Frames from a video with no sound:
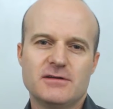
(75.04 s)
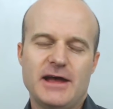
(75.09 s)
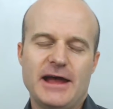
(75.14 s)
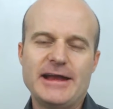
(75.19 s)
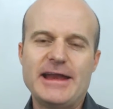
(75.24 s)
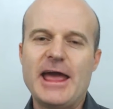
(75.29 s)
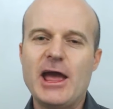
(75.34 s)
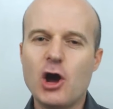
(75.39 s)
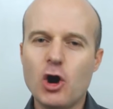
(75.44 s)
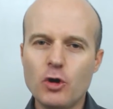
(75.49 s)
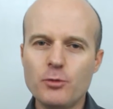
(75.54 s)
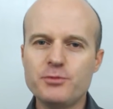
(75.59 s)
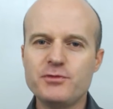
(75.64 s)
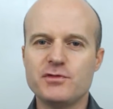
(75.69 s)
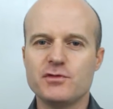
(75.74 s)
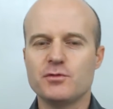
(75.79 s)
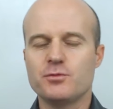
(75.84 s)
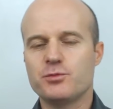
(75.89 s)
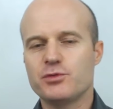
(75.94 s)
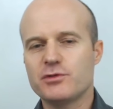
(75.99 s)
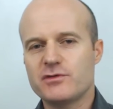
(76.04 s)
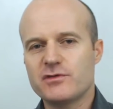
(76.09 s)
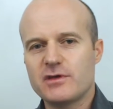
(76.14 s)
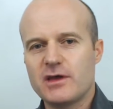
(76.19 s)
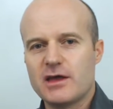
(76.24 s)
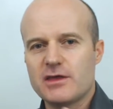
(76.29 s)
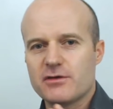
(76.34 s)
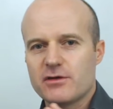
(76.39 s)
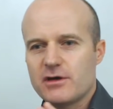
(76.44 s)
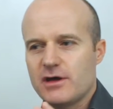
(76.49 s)
and helps you put
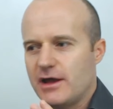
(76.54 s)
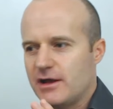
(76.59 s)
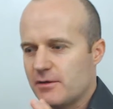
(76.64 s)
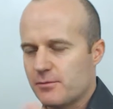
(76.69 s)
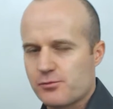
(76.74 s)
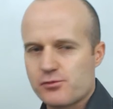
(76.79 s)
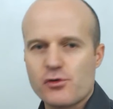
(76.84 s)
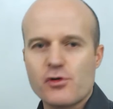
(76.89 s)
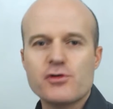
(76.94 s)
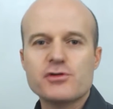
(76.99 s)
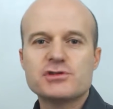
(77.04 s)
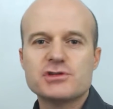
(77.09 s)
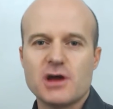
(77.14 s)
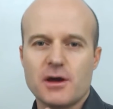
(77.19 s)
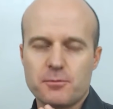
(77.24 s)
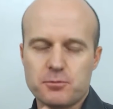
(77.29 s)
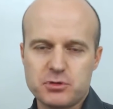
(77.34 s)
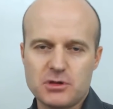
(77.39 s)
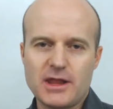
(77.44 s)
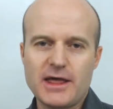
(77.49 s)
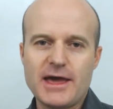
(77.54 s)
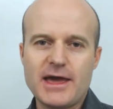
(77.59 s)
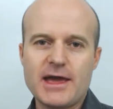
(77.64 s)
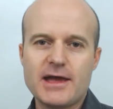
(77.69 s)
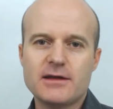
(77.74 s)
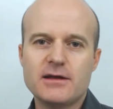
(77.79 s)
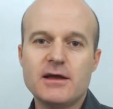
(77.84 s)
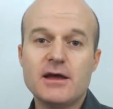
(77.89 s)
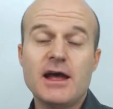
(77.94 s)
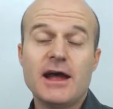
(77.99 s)
together an approach, a
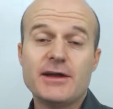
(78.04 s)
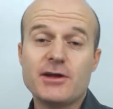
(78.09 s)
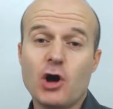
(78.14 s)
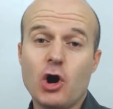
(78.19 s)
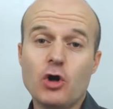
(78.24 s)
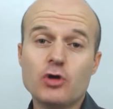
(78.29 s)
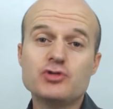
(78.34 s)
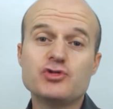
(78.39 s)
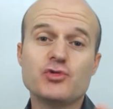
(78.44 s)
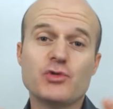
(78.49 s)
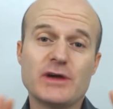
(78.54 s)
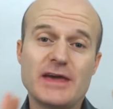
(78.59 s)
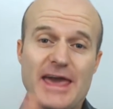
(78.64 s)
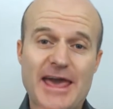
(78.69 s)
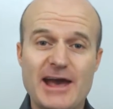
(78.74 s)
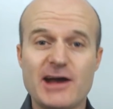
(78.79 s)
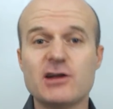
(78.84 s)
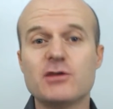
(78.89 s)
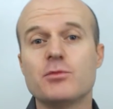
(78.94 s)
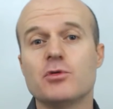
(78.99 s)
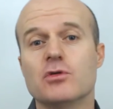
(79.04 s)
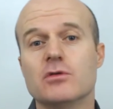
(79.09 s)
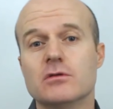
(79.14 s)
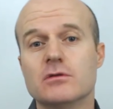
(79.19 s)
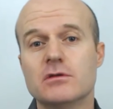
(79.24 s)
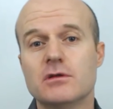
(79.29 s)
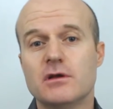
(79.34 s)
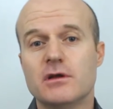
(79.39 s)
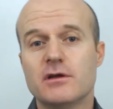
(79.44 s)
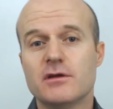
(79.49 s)
plan, and to hold you
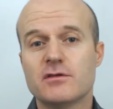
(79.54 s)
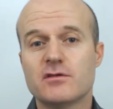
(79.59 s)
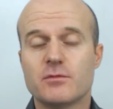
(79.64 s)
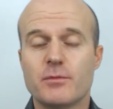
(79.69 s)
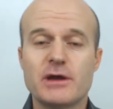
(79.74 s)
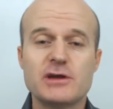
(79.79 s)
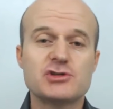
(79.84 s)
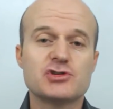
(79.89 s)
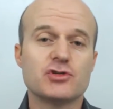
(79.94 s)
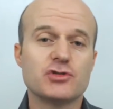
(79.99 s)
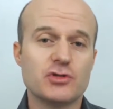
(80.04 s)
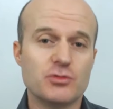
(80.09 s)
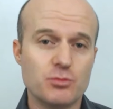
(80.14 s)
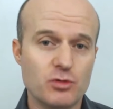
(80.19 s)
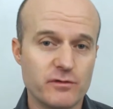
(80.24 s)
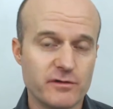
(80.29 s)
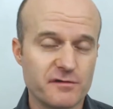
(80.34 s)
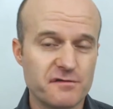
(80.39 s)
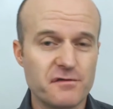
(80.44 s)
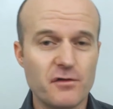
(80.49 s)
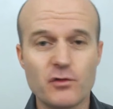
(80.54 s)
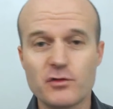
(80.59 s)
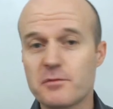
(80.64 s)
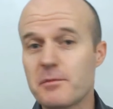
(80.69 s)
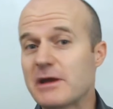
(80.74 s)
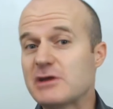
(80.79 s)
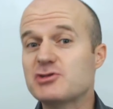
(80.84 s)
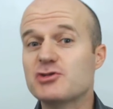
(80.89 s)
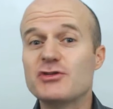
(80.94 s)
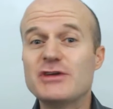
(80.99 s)
accountable to make sure you're moving forward, to
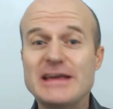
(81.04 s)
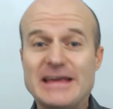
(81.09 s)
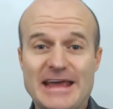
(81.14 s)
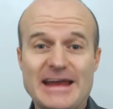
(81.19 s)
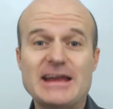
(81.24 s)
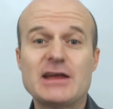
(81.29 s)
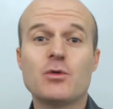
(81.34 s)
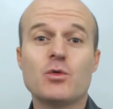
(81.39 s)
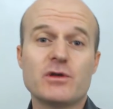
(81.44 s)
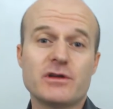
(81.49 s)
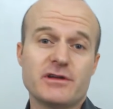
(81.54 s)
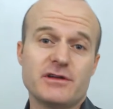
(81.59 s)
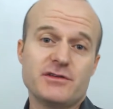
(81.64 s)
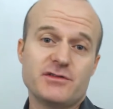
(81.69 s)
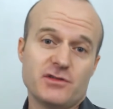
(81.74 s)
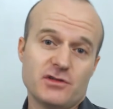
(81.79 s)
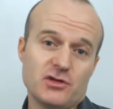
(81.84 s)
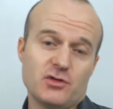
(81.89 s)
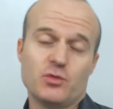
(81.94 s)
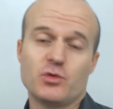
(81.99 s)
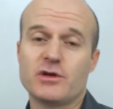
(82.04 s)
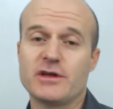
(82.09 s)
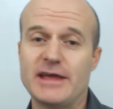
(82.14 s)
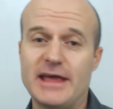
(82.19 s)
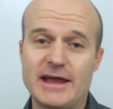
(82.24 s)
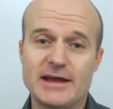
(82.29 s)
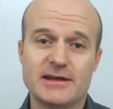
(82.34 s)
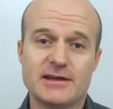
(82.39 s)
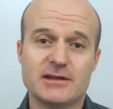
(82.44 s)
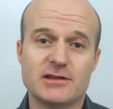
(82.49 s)
make sure you're getting what it is that you want to
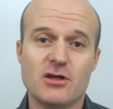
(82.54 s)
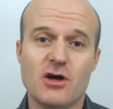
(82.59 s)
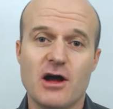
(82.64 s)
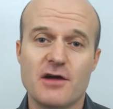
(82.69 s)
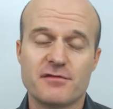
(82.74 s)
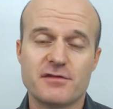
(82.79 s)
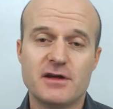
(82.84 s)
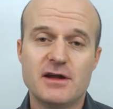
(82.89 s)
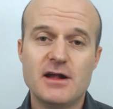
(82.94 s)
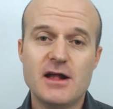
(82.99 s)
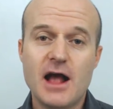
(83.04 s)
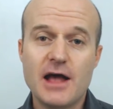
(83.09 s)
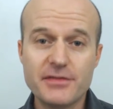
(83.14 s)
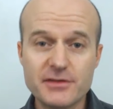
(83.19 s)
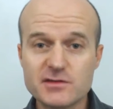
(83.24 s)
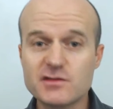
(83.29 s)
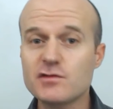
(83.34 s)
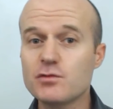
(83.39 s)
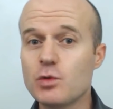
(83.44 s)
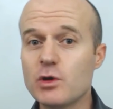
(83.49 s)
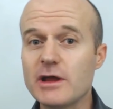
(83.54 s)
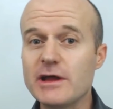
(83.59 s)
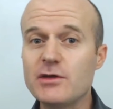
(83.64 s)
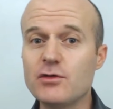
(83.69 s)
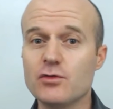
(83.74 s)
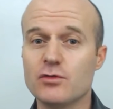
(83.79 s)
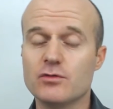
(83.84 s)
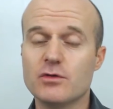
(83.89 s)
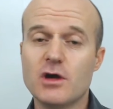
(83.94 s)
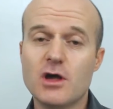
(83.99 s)
get in life. And this is what I
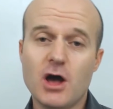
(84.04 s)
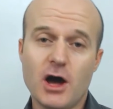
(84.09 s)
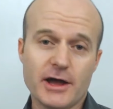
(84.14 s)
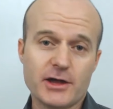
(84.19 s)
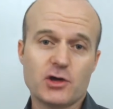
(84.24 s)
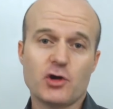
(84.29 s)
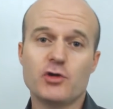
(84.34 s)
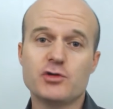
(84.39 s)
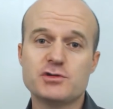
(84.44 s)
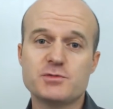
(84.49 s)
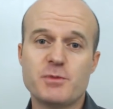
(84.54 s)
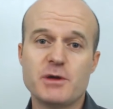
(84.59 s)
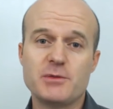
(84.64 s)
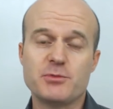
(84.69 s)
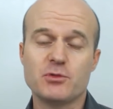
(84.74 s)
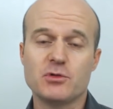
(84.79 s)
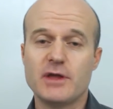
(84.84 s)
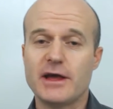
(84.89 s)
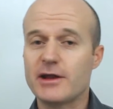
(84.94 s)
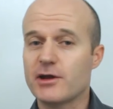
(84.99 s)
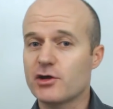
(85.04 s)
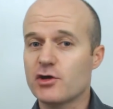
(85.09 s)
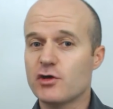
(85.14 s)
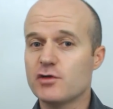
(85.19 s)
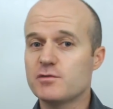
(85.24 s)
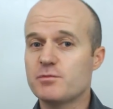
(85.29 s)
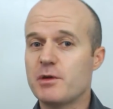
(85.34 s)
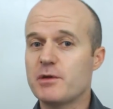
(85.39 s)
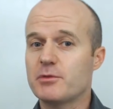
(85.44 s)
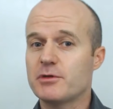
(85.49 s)
do. I coach people, and I
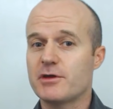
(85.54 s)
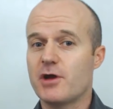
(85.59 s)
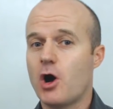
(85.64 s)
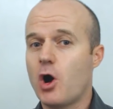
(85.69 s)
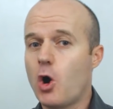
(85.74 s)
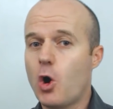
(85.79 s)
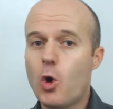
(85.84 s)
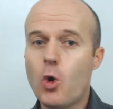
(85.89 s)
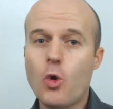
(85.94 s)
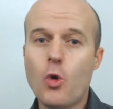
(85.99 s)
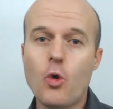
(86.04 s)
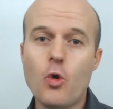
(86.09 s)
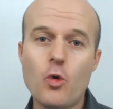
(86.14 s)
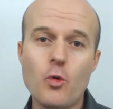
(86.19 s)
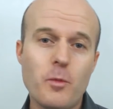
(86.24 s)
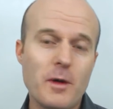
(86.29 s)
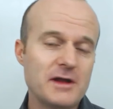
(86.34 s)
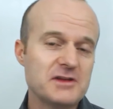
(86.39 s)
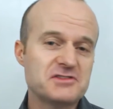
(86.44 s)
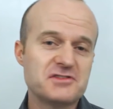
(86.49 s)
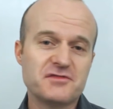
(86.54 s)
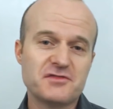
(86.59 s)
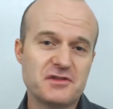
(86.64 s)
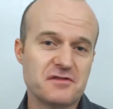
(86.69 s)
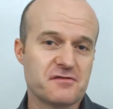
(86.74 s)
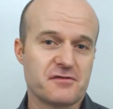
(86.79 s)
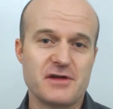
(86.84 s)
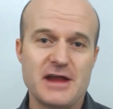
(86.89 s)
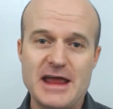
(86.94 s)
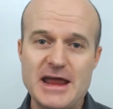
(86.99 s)
coach people in a whole bunch of
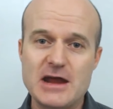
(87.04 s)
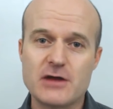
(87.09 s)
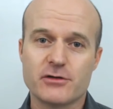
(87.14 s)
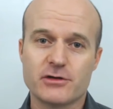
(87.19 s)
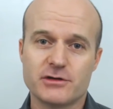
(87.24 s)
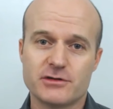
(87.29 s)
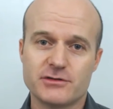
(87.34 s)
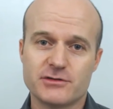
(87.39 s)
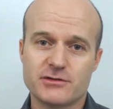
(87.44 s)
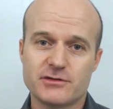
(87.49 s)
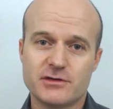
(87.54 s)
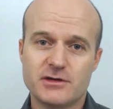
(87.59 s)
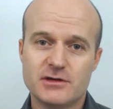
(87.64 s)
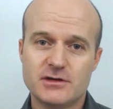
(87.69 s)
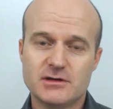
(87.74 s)
different areas.